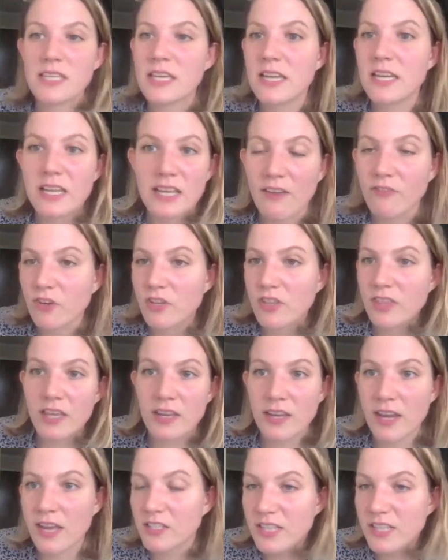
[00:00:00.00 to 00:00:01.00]
eating
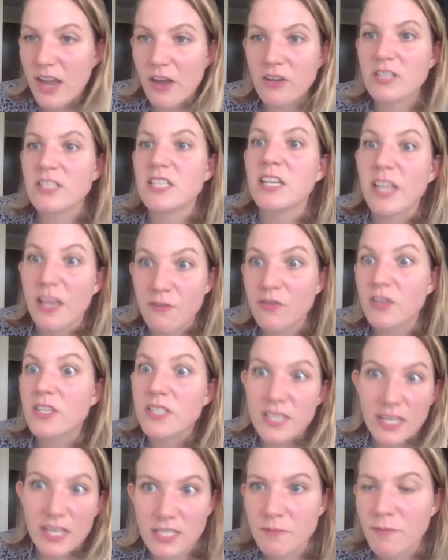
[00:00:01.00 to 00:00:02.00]
everything nailed down until I feel
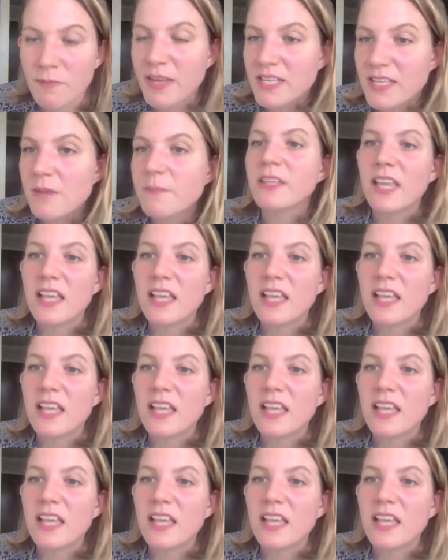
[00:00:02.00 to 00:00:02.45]
sick to my stomach.